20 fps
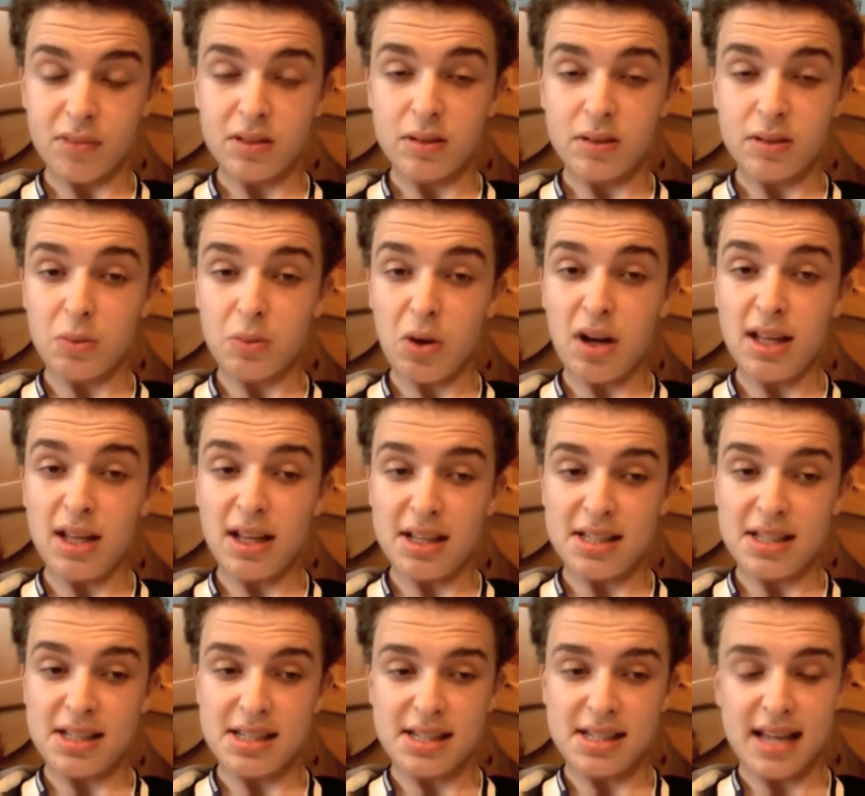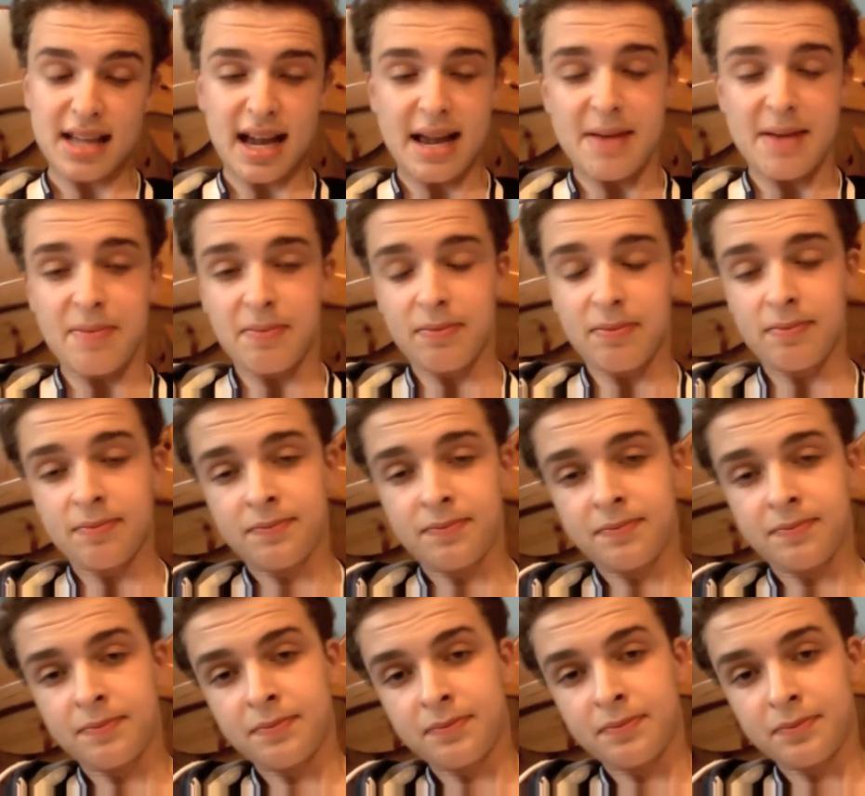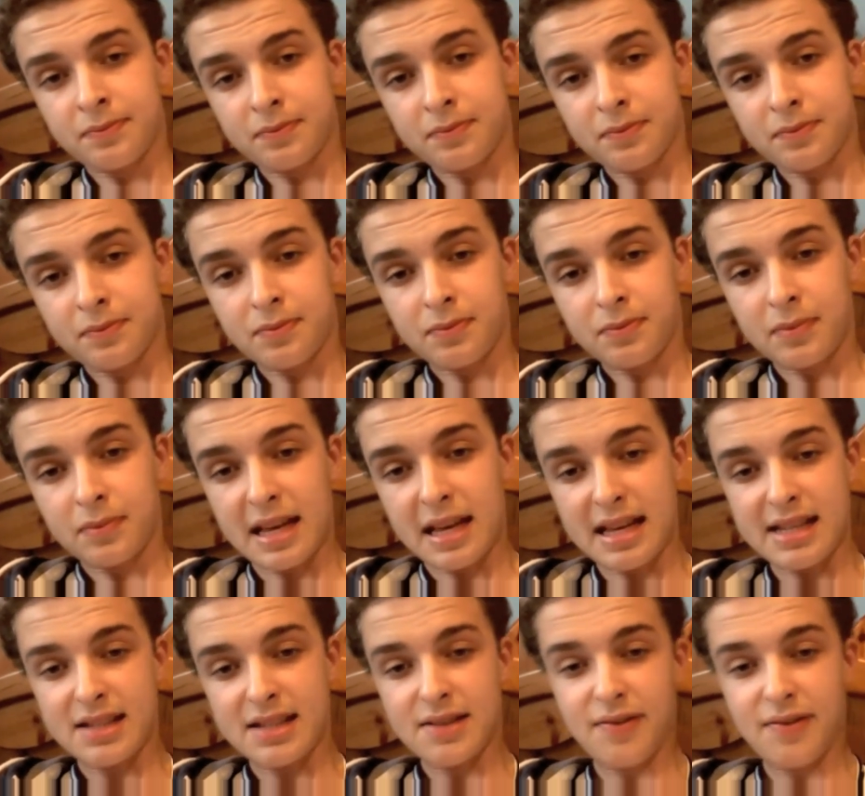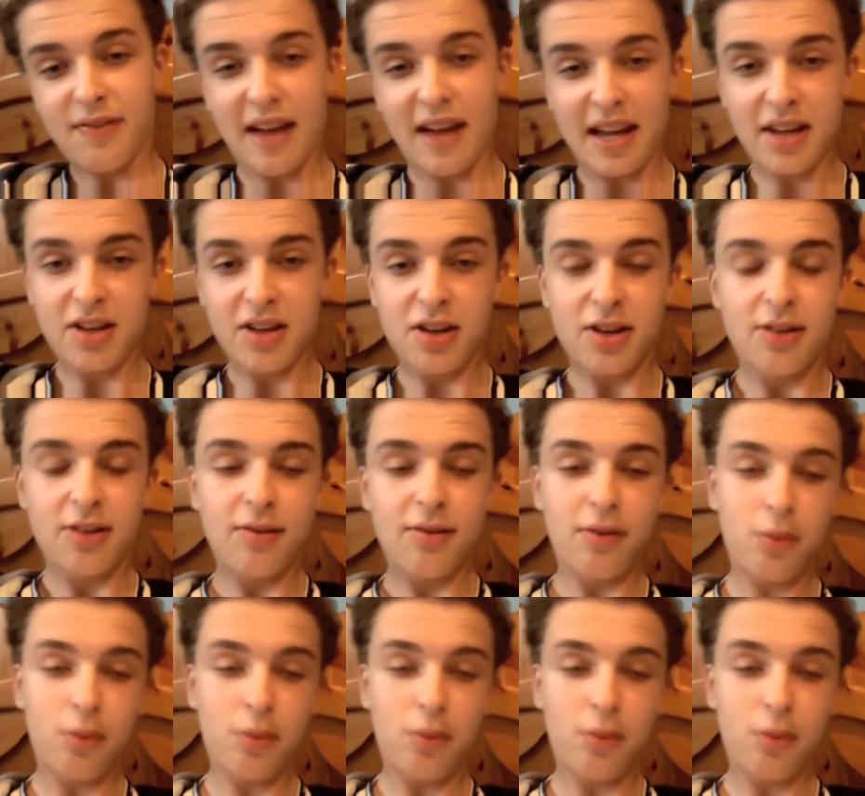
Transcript: What I like to say is thank you for